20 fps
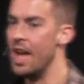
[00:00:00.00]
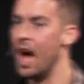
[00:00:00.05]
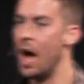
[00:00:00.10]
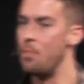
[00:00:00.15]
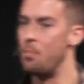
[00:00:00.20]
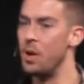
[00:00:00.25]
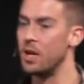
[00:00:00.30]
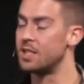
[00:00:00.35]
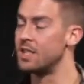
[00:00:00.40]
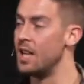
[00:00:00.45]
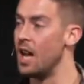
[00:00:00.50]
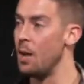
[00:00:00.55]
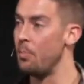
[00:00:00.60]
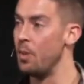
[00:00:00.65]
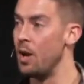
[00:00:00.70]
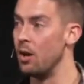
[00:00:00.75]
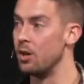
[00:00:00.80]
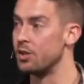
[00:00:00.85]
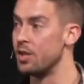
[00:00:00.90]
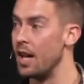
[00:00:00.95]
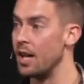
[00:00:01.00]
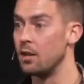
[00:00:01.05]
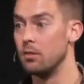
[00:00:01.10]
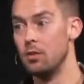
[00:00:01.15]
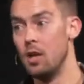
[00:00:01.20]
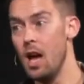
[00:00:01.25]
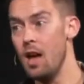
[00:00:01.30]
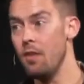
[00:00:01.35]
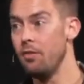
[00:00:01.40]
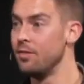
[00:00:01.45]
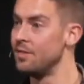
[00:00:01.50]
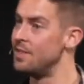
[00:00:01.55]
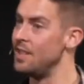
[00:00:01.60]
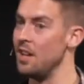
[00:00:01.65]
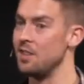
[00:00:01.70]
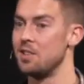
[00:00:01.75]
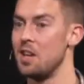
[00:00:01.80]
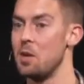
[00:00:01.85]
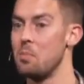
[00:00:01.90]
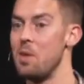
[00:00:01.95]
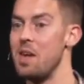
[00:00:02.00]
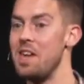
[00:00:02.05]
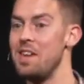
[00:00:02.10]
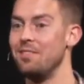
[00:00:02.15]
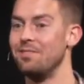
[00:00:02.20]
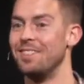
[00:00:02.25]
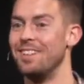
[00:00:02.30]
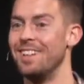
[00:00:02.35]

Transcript: I picked it up and I was like, huh, sounds like me.